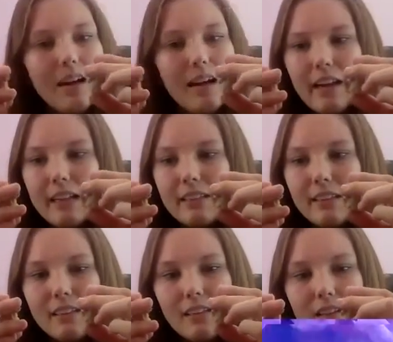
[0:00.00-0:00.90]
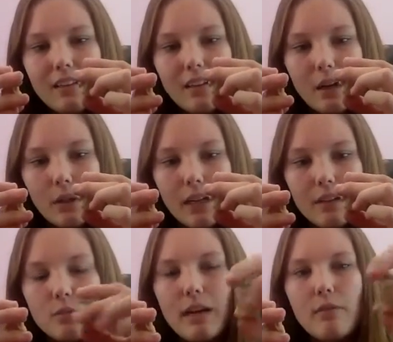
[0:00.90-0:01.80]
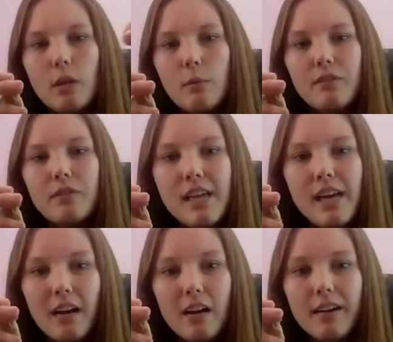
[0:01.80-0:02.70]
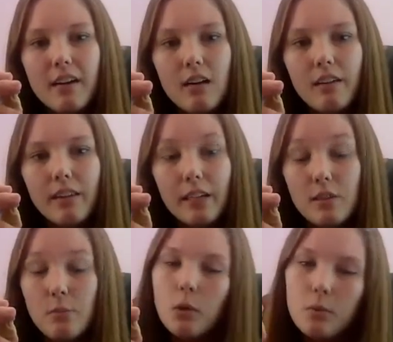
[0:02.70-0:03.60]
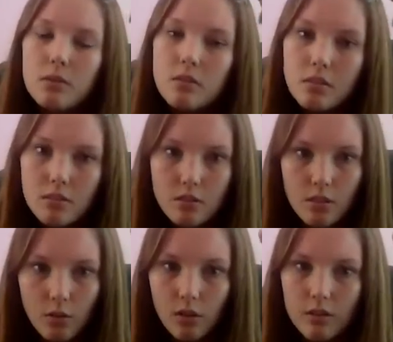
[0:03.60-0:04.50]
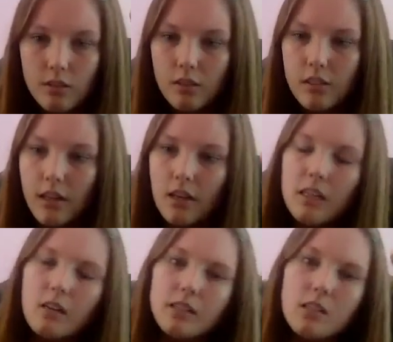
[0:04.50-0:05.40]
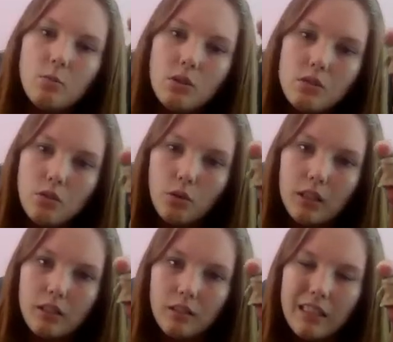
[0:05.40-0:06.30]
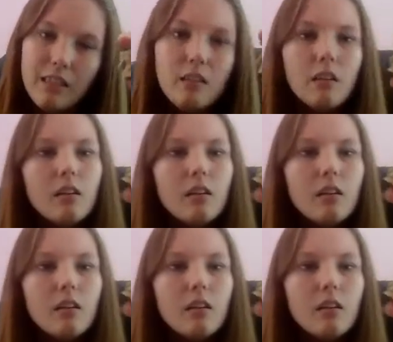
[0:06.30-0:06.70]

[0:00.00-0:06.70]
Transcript: And okay, so we have a little bit of a tear here. That's on purpose. So there is a little tear here. This one is totally clean.